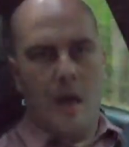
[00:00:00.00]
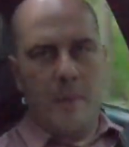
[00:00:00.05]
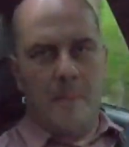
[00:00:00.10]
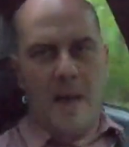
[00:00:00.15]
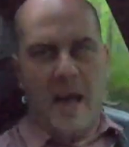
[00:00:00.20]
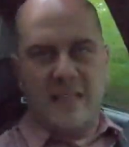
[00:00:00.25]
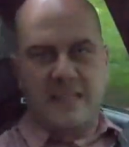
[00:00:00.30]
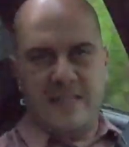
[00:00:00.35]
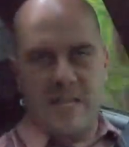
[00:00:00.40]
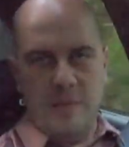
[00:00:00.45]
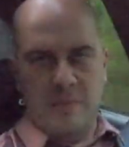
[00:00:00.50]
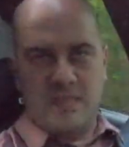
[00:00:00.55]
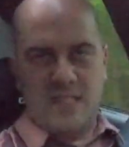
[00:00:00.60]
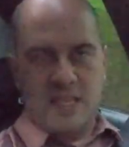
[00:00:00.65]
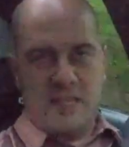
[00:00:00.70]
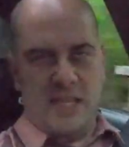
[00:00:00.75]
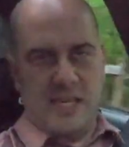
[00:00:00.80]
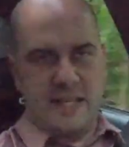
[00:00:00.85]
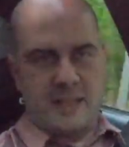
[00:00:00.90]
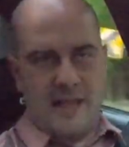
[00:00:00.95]
Matt seems
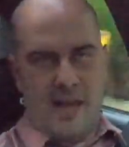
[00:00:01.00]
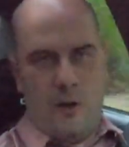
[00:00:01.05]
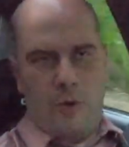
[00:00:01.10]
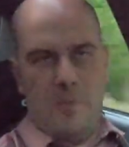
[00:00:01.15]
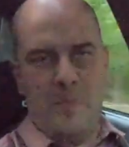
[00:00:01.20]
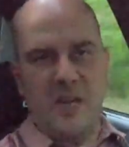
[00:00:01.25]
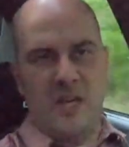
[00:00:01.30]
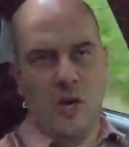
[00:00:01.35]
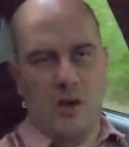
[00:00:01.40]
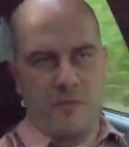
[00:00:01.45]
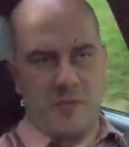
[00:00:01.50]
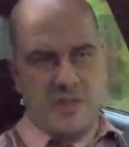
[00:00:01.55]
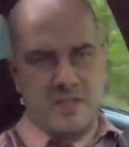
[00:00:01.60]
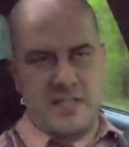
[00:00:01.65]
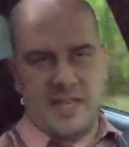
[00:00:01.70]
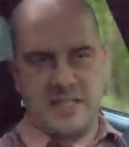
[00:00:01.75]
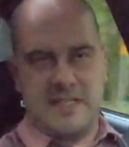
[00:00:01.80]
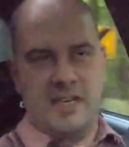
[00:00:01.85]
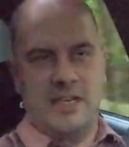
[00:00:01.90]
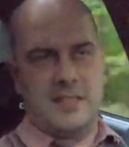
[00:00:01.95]
to think that would be good for
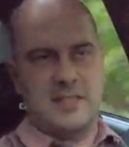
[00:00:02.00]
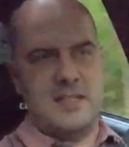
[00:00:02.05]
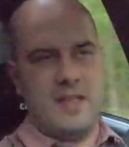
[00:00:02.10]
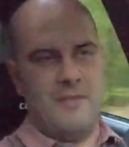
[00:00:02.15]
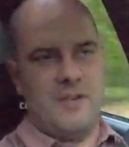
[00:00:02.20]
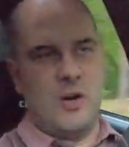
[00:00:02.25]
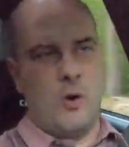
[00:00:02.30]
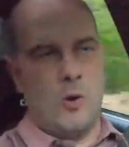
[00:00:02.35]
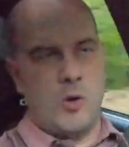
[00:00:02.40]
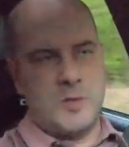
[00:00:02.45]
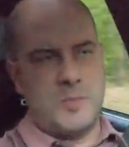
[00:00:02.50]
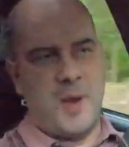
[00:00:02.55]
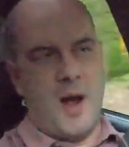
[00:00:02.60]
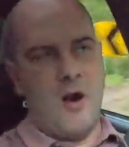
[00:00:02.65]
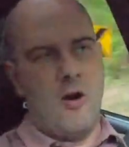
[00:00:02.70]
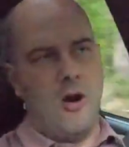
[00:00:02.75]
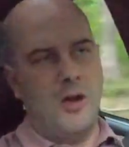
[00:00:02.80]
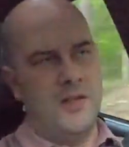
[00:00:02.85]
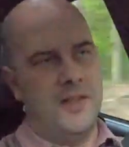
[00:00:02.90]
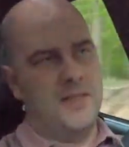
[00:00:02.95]
60 to 70
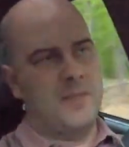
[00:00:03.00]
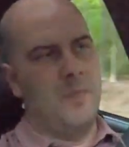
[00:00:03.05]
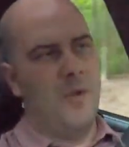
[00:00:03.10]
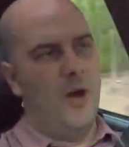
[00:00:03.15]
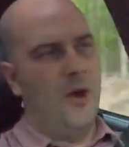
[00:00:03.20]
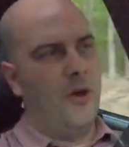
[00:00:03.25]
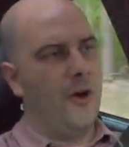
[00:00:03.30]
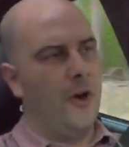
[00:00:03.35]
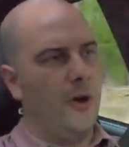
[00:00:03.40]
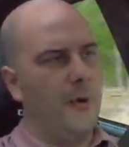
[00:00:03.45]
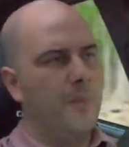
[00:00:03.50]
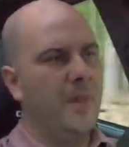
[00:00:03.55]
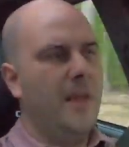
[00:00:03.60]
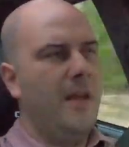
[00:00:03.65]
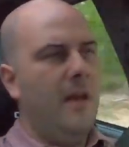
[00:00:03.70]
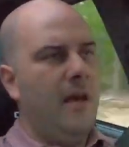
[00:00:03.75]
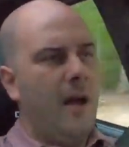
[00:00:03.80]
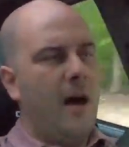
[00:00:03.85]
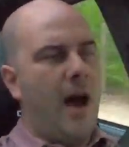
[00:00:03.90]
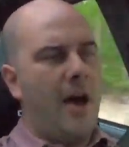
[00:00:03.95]
horsepower on this motor.
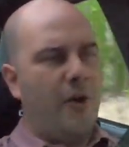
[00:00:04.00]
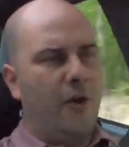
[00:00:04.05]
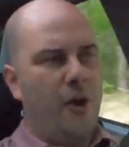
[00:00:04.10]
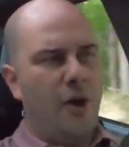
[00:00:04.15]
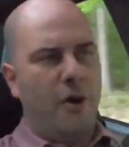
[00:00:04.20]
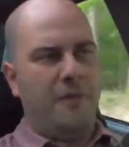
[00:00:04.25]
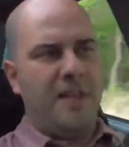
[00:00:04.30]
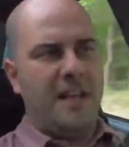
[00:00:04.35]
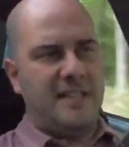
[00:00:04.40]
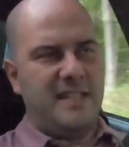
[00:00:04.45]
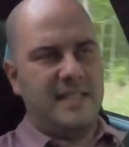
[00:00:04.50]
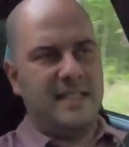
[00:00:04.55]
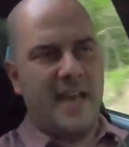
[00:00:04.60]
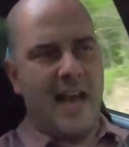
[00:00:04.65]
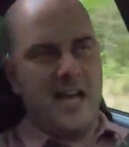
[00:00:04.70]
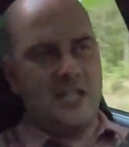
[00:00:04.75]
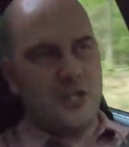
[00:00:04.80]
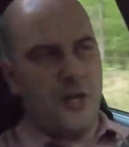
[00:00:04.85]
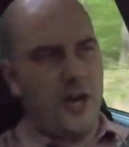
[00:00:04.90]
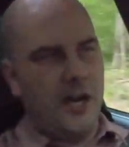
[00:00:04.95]
I don't know if that's
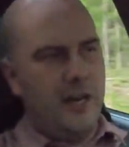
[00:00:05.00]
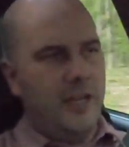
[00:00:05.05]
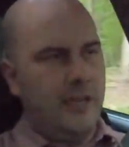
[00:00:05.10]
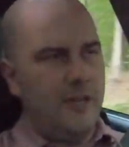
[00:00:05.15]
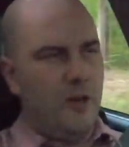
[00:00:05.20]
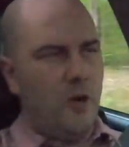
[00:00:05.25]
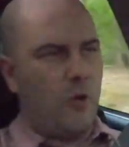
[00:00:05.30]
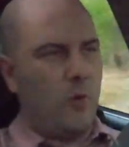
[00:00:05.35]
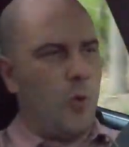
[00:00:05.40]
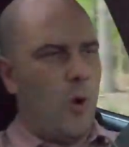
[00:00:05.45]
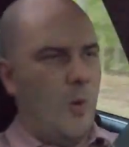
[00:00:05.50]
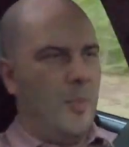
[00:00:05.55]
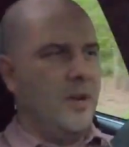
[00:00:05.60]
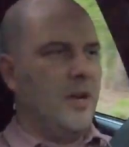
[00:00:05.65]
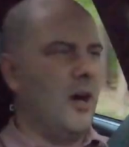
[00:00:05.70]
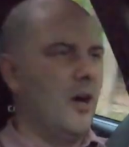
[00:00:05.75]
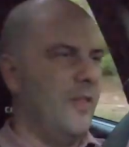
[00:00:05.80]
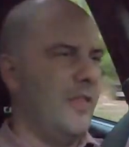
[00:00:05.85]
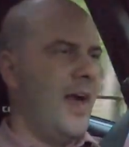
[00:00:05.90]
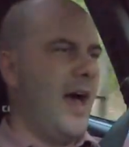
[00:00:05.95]
exaggerated, don't quote
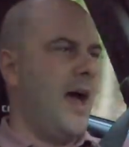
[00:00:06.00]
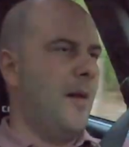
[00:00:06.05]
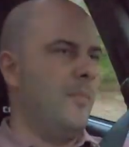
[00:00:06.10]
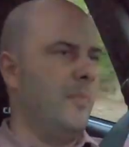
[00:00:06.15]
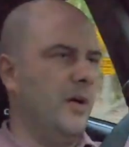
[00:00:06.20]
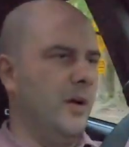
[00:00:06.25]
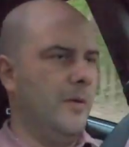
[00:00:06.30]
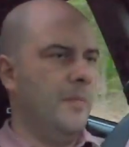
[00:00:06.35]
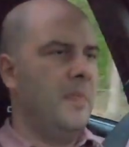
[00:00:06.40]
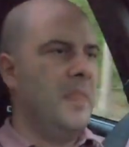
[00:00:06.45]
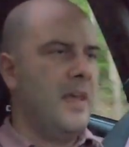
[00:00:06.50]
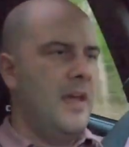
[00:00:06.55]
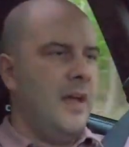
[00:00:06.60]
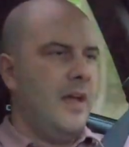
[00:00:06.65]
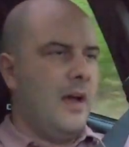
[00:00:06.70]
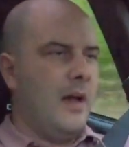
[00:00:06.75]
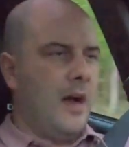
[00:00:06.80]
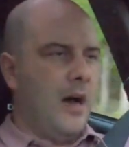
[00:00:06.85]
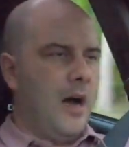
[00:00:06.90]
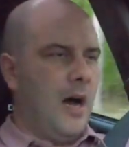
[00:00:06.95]
me on that, but
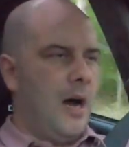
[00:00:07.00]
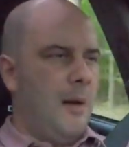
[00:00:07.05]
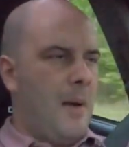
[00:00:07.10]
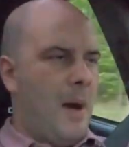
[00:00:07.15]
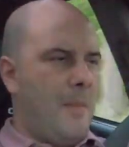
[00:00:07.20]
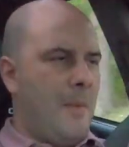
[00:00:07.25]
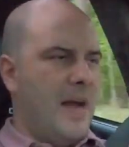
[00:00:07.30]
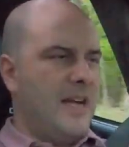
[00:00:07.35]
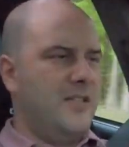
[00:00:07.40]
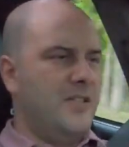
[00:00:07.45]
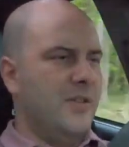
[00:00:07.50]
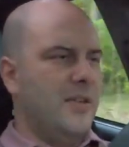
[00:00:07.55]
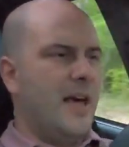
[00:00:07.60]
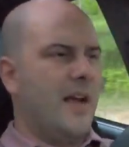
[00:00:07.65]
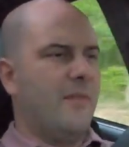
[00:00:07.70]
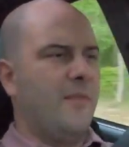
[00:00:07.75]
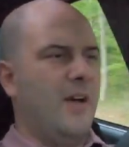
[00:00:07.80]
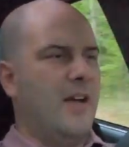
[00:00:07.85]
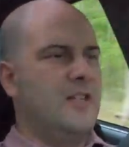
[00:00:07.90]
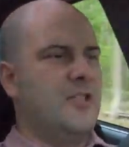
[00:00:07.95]
I might do
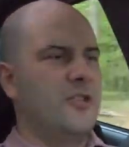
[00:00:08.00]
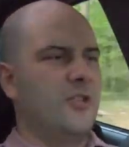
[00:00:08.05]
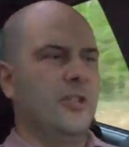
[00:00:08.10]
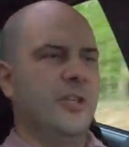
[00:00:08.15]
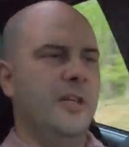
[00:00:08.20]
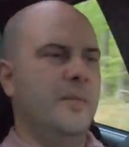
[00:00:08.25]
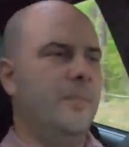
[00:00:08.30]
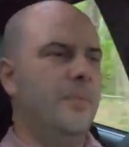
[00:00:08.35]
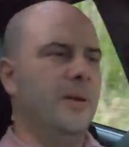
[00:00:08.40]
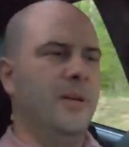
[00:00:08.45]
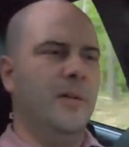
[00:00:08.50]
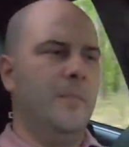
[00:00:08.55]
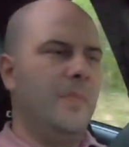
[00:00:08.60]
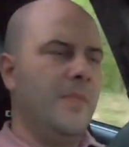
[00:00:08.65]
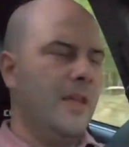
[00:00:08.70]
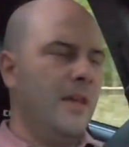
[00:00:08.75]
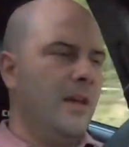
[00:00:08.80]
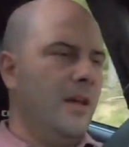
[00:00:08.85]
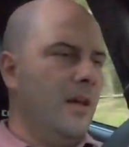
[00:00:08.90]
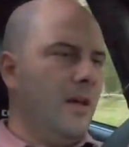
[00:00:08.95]
that eventually. But
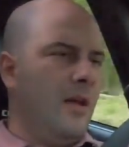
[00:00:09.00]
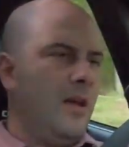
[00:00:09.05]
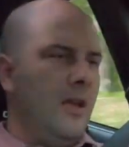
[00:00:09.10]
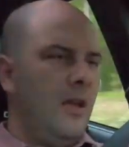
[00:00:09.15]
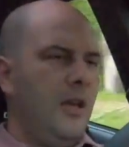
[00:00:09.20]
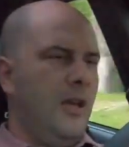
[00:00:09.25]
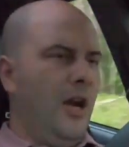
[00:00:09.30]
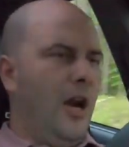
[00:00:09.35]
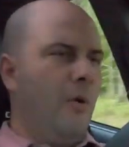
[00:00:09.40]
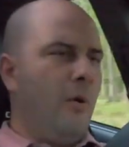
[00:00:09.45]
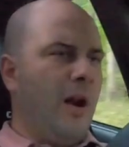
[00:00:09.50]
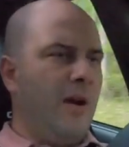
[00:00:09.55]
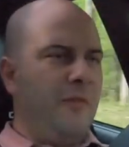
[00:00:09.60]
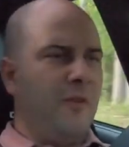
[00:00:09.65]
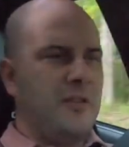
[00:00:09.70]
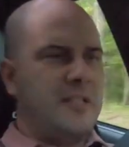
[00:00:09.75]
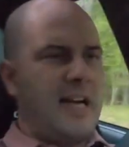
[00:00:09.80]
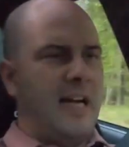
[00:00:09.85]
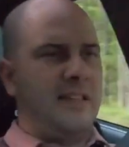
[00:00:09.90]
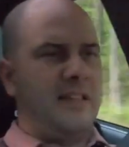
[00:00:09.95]
you know, when I
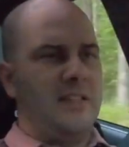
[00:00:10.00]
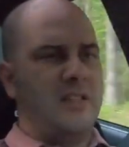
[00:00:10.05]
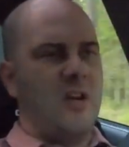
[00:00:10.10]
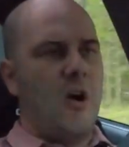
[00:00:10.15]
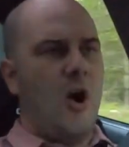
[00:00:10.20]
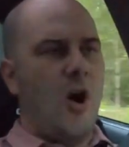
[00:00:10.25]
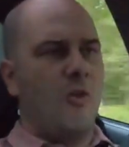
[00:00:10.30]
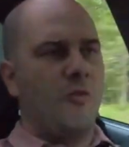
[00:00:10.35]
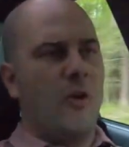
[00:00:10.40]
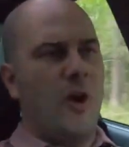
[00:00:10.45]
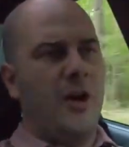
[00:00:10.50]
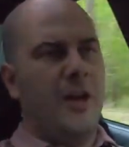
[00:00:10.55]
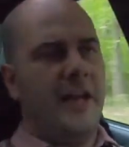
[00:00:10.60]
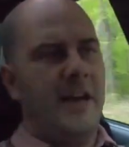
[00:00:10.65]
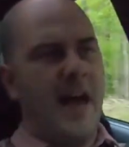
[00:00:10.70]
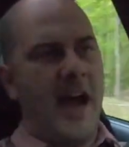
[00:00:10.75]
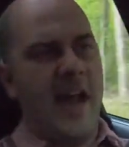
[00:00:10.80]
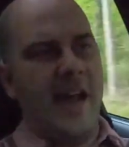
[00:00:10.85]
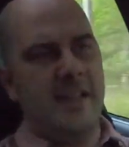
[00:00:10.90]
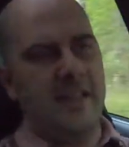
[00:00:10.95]
first got this car
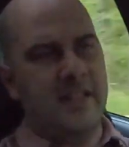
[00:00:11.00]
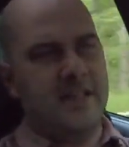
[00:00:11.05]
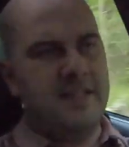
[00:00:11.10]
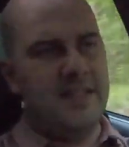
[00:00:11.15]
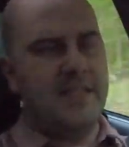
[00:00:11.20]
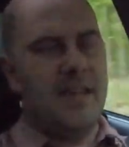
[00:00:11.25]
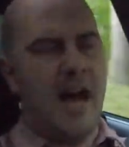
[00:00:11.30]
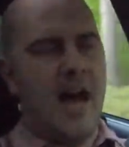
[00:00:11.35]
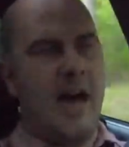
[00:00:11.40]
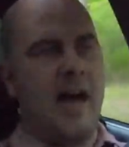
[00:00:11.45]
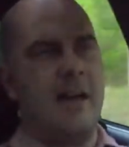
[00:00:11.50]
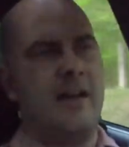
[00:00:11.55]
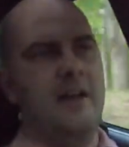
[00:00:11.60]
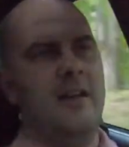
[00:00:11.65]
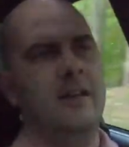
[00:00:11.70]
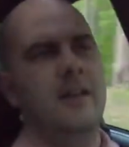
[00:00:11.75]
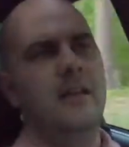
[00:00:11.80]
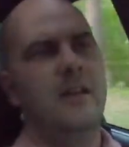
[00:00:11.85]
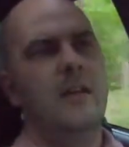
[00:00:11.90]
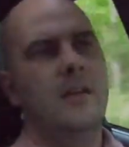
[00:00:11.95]
running, I had the stock
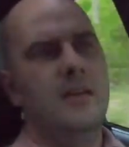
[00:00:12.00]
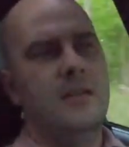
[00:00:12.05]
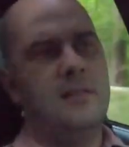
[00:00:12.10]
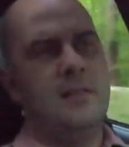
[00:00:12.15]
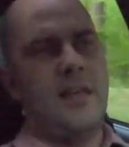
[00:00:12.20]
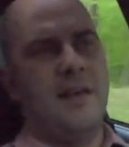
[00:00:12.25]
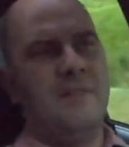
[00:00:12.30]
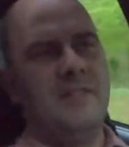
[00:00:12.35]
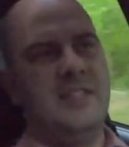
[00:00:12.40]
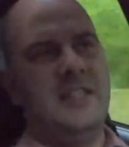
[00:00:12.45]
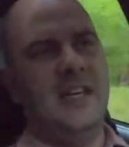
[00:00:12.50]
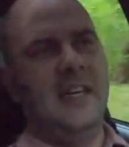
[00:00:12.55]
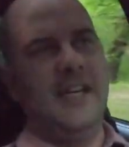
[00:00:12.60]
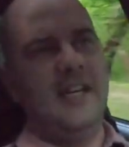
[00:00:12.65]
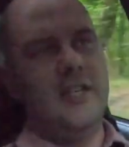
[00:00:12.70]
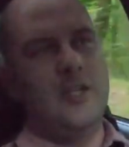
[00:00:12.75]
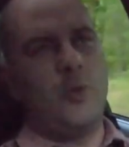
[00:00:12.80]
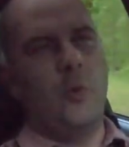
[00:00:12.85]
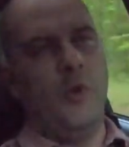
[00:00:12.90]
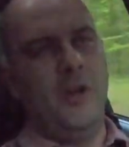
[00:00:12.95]

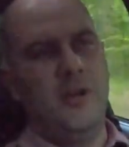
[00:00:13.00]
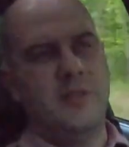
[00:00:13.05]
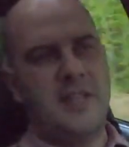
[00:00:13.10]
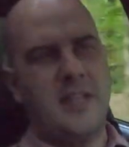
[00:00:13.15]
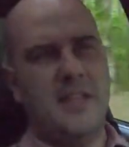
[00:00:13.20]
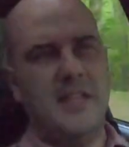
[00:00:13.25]
17-inch wheels.